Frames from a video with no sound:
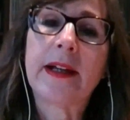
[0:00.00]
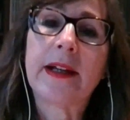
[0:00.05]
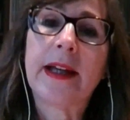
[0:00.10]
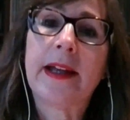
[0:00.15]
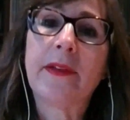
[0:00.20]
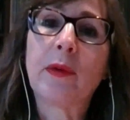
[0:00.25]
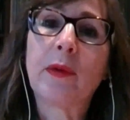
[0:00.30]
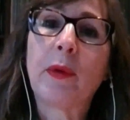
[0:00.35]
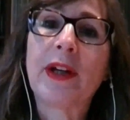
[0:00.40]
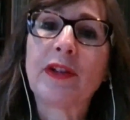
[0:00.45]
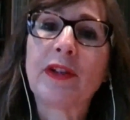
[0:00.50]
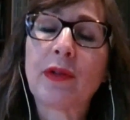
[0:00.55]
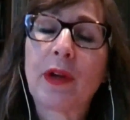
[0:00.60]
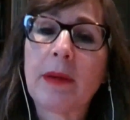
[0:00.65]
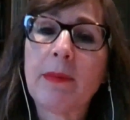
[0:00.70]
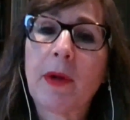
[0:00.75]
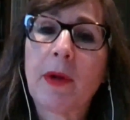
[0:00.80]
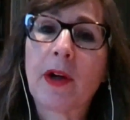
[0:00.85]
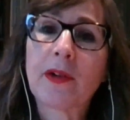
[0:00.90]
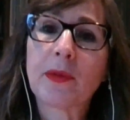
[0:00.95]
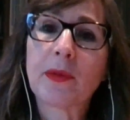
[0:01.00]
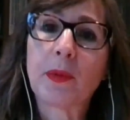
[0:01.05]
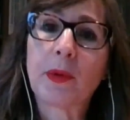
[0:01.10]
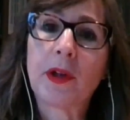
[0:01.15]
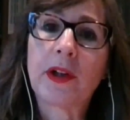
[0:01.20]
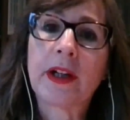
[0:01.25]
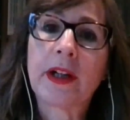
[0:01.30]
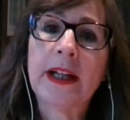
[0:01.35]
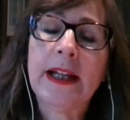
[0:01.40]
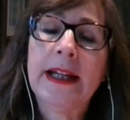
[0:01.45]
and the way trademarks
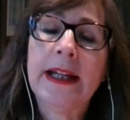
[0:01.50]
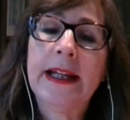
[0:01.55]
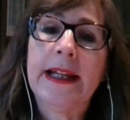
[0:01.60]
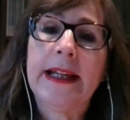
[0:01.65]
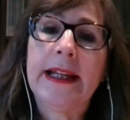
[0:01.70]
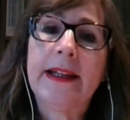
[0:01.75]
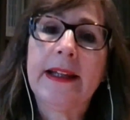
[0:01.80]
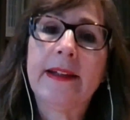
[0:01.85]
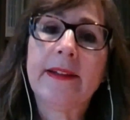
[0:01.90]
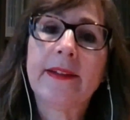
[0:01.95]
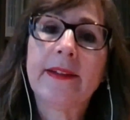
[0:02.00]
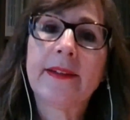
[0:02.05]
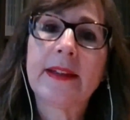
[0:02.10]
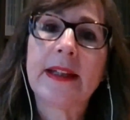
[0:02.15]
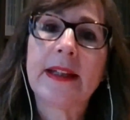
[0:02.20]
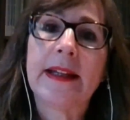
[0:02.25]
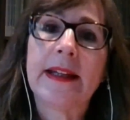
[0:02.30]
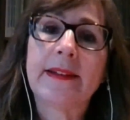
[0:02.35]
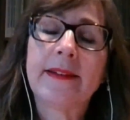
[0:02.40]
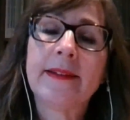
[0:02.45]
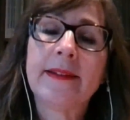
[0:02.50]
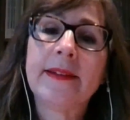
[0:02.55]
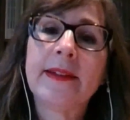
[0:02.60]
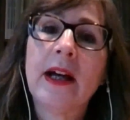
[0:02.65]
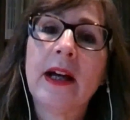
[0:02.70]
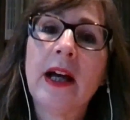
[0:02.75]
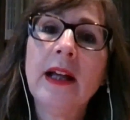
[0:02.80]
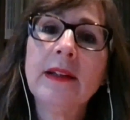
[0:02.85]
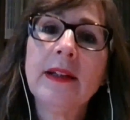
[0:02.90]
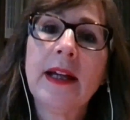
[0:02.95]
work is it's
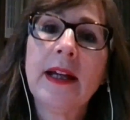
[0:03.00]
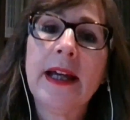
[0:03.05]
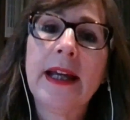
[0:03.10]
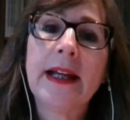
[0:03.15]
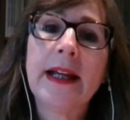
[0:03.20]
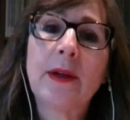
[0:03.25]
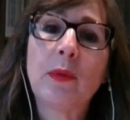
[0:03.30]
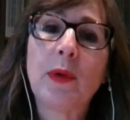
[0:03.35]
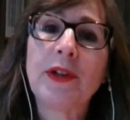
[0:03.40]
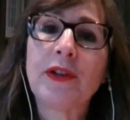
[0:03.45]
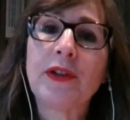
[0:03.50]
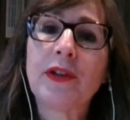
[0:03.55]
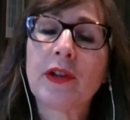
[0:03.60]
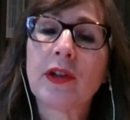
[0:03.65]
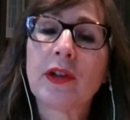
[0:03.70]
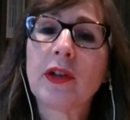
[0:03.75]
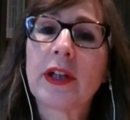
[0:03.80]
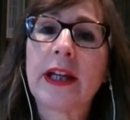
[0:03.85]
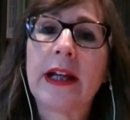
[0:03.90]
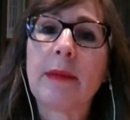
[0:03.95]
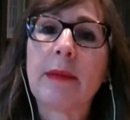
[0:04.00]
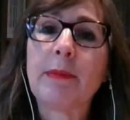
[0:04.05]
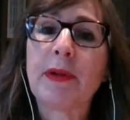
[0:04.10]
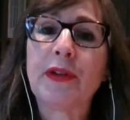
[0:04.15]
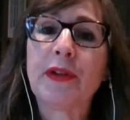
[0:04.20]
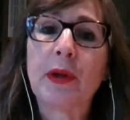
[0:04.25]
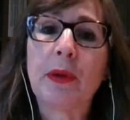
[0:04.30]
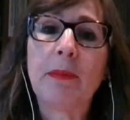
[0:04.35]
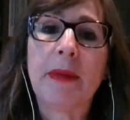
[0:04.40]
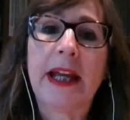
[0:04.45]
not like when you're looking up
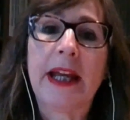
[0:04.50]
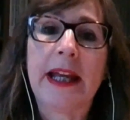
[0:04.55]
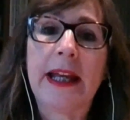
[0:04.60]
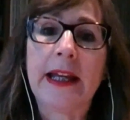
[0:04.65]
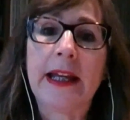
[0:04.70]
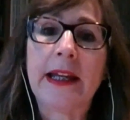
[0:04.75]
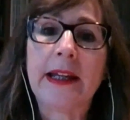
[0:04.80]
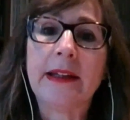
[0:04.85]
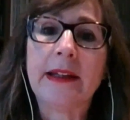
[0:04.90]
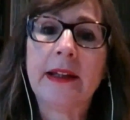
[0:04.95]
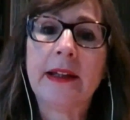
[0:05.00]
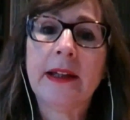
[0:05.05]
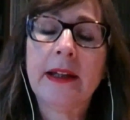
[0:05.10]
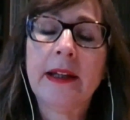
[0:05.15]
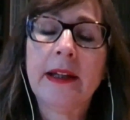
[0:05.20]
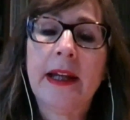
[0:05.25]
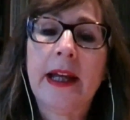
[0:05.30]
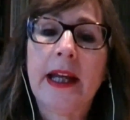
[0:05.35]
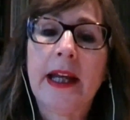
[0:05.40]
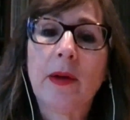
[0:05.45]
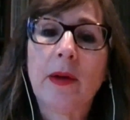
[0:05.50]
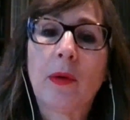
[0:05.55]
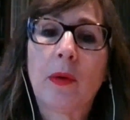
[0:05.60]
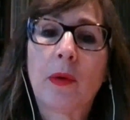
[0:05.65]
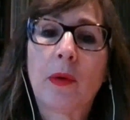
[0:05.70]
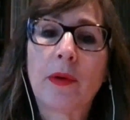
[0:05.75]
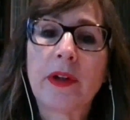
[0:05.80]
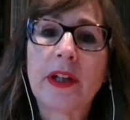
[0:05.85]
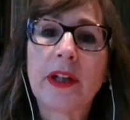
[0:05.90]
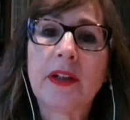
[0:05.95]
a domain
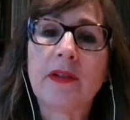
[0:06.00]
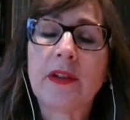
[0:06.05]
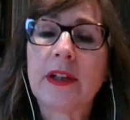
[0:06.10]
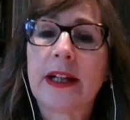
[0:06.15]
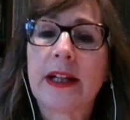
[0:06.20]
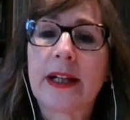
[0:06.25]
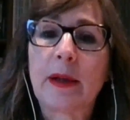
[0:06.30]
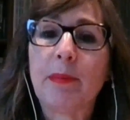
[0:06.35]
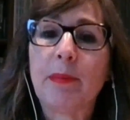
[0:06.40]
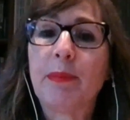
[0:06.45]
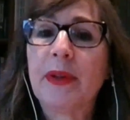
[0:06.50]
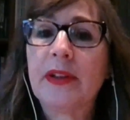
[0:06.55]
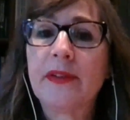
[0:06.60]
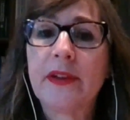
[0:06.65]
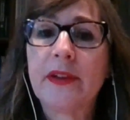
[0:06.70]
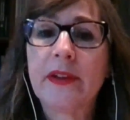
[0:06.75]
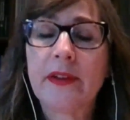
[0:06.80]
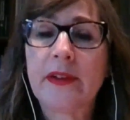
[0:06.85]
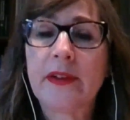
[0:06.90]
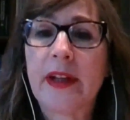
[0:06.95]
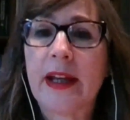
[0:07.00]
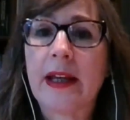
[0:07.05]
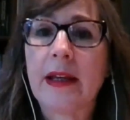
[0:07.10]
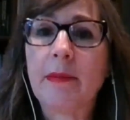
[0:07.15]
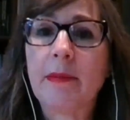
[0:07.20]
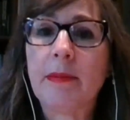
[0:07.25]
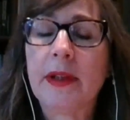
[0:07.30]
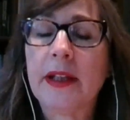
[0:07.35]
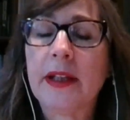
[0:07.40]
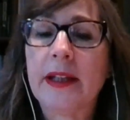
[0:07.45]
or even like a business
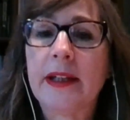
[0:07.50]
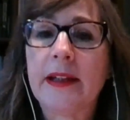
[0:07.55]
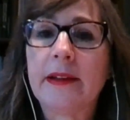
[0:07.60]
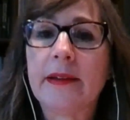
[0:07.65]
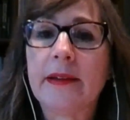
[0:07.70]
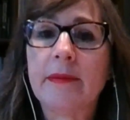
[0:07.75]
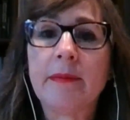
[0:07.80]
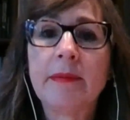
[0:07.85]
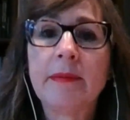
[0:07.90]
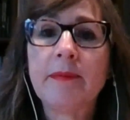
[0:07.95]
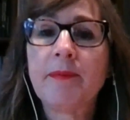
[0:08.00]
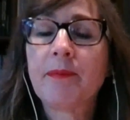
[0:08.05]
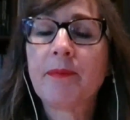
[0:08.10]
name in